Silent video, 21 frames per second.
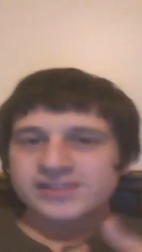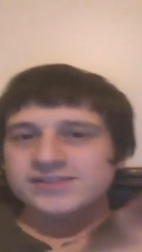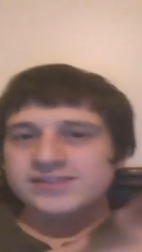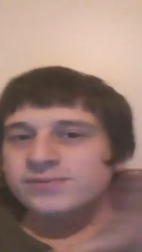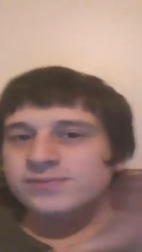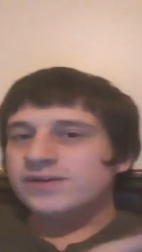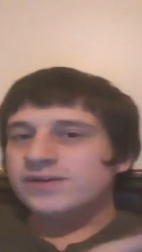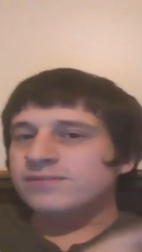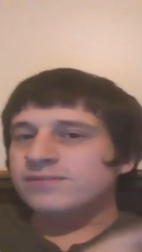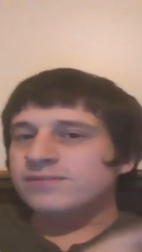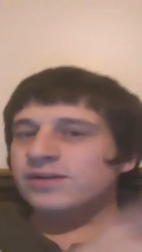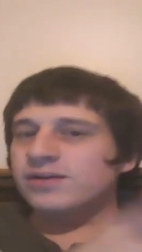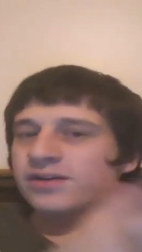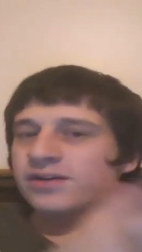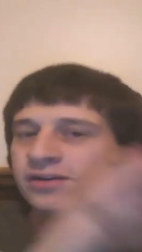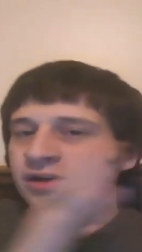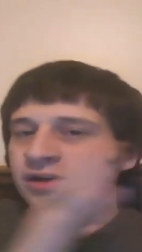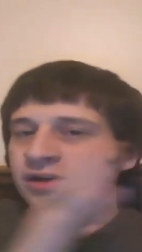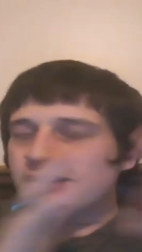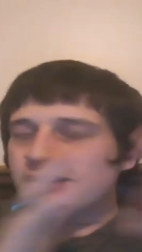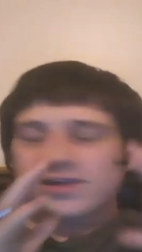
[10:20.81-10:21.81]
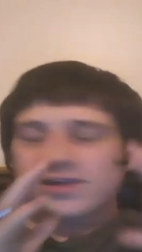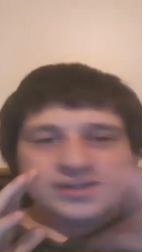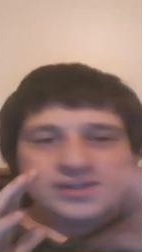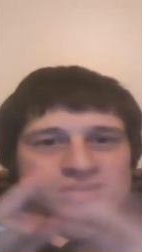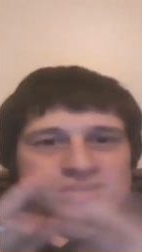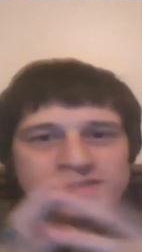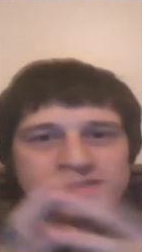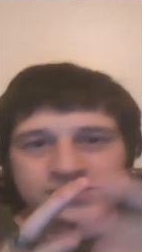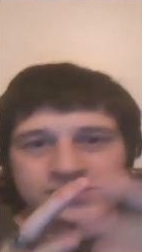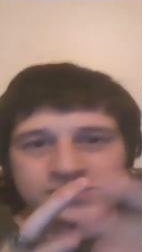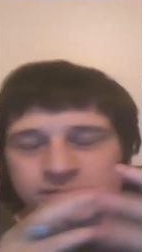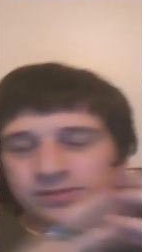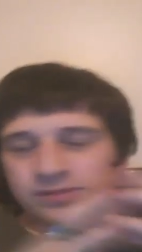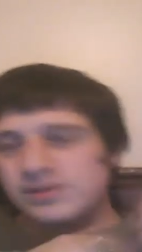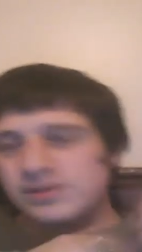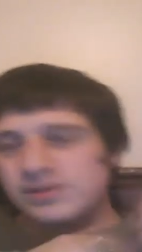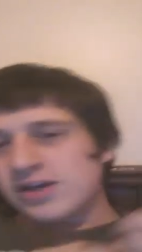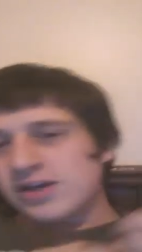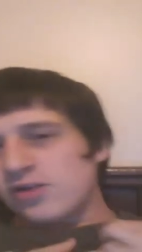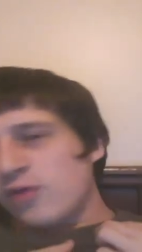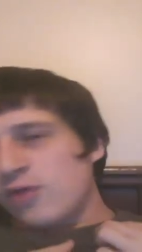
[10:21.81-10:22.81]
It's been my, it's been
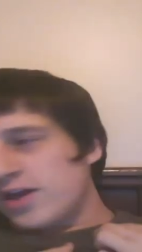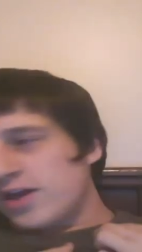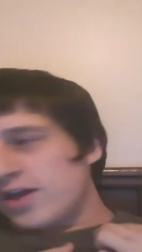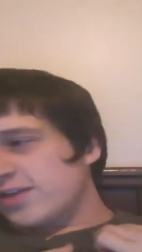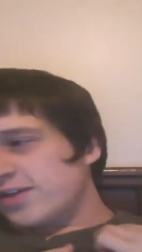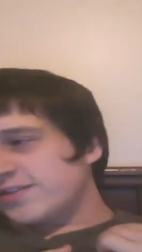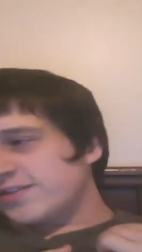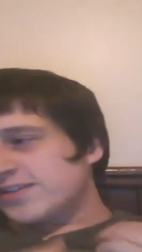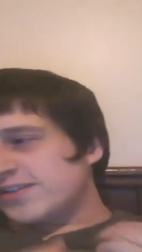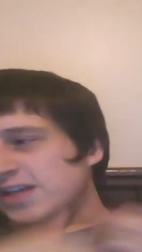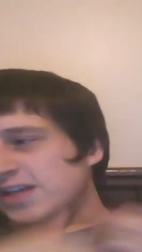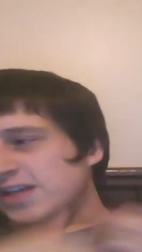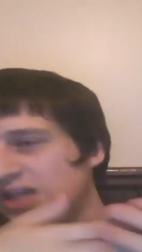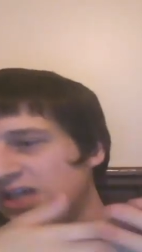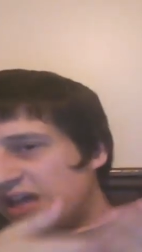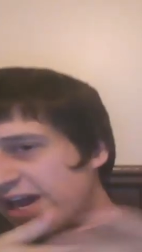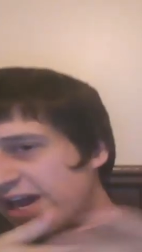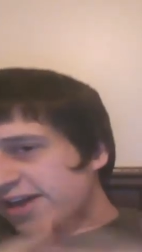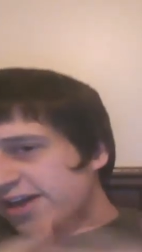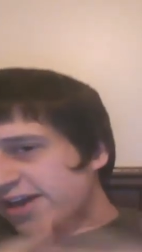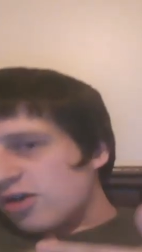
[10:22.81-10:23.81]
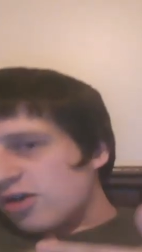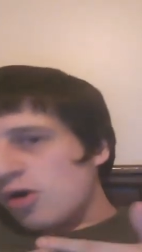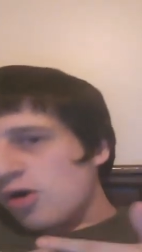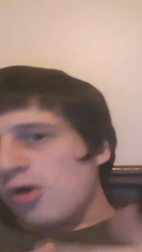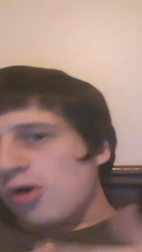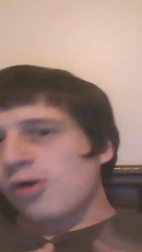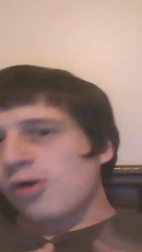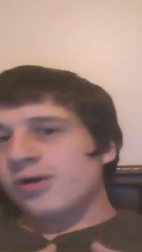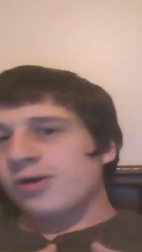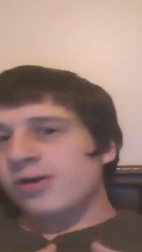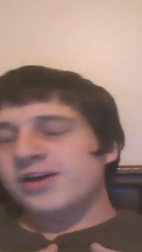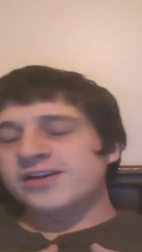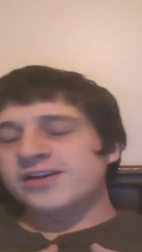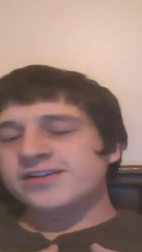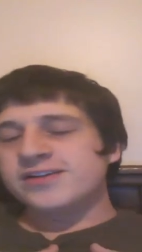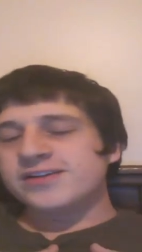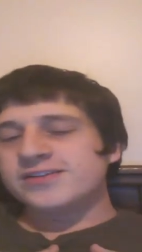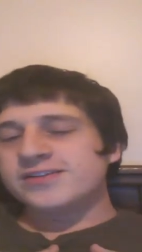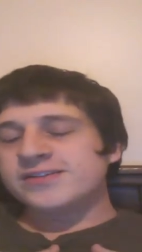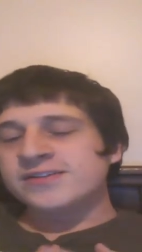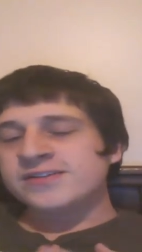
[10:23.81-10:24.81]
my acquaintance. Like Gengar
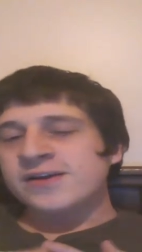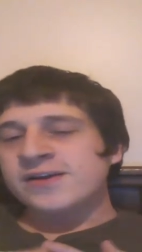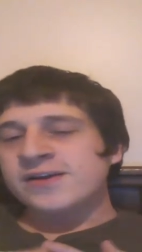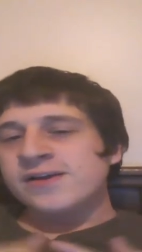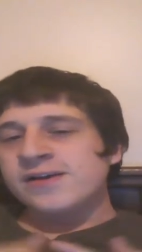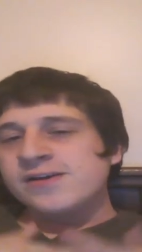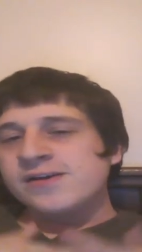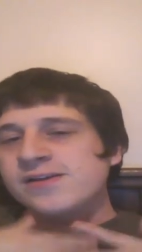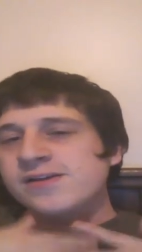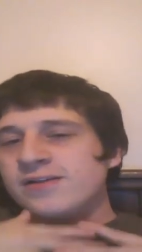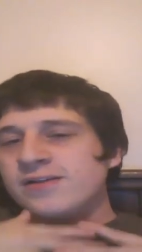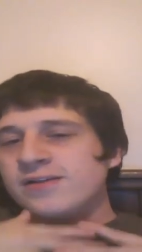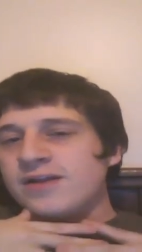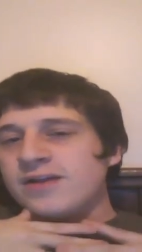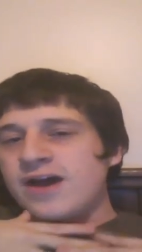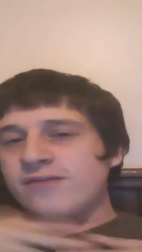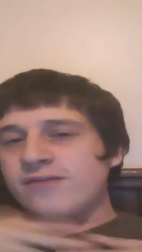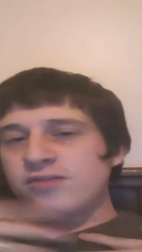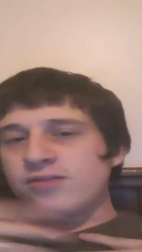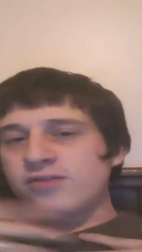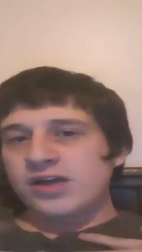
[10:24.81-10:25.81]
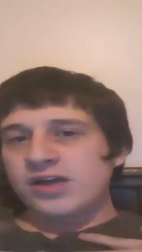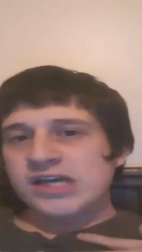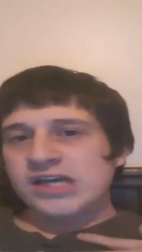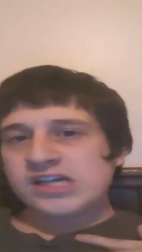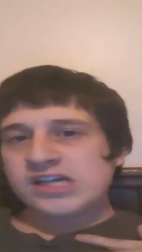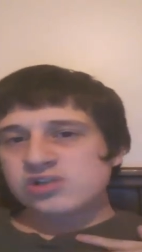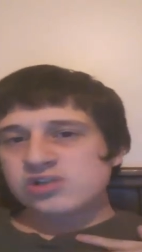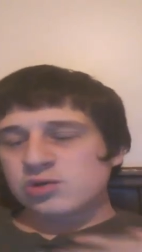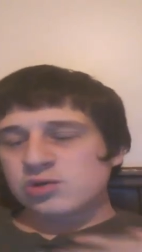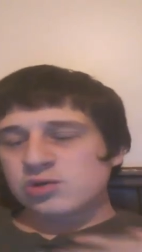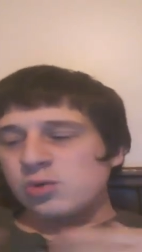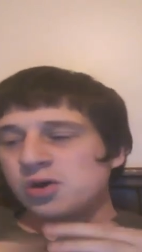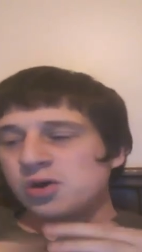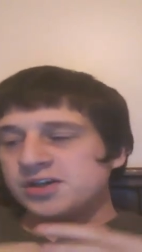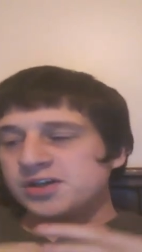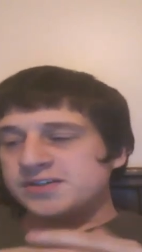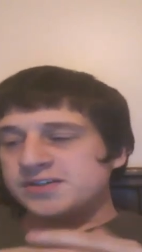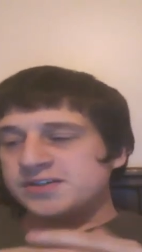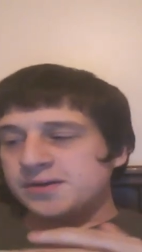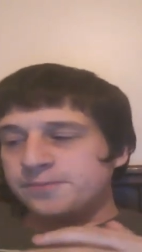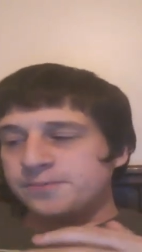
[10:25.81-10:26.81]
is, after I catch
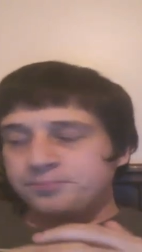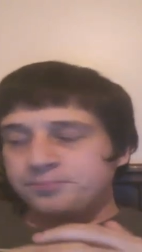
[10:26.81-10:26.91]
Rayquaza.